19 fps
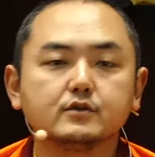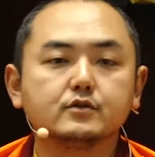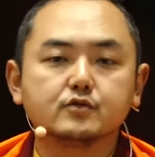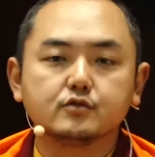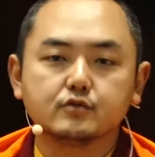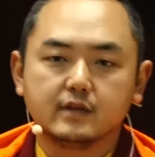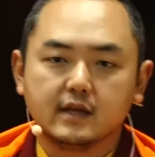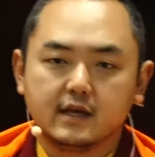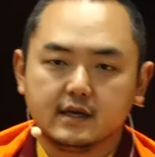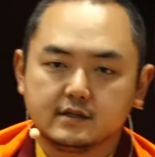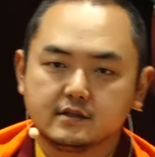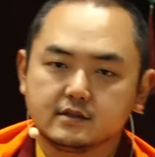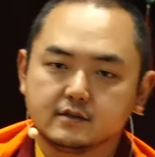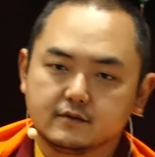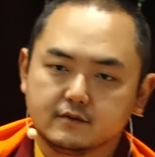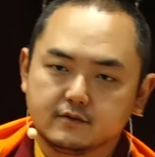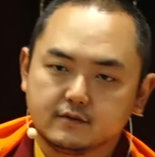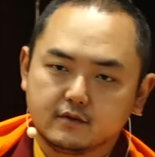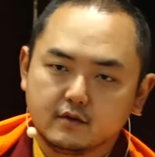to do that?
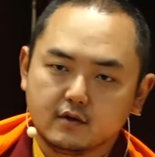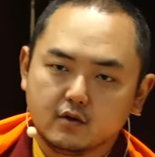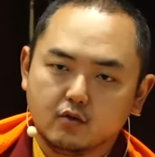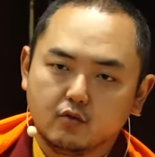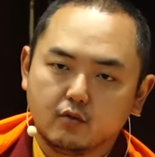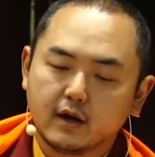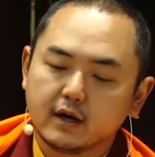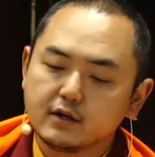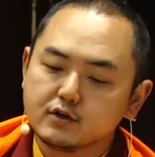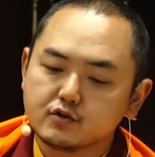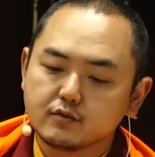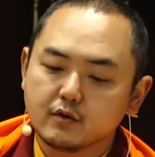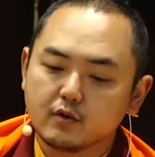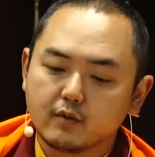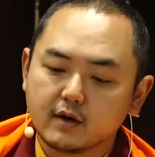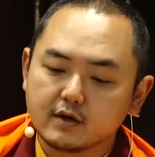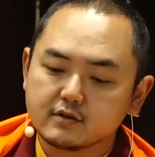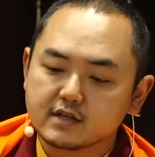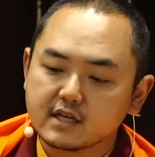Why do we
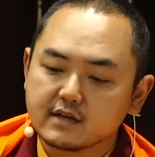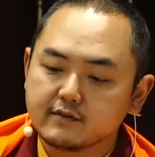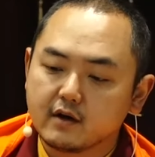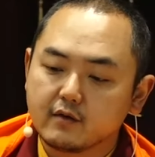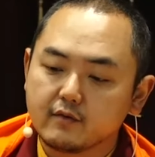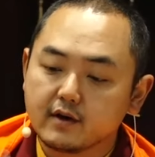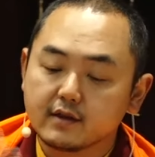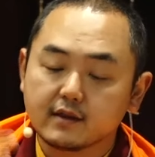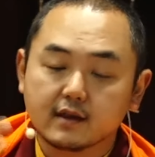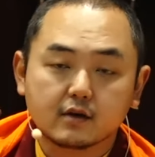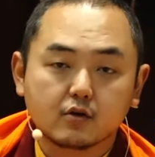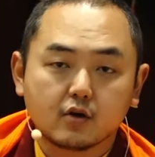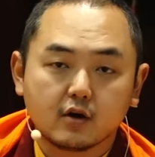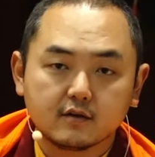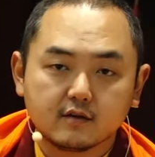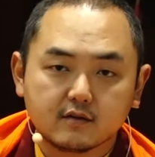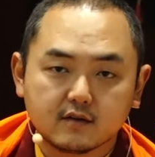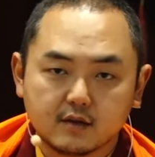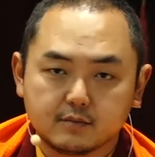want to give away that
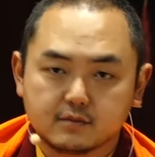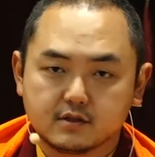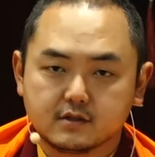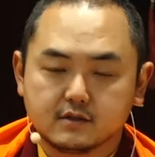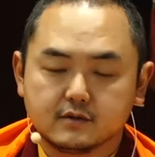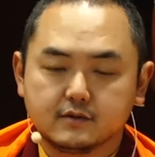concept?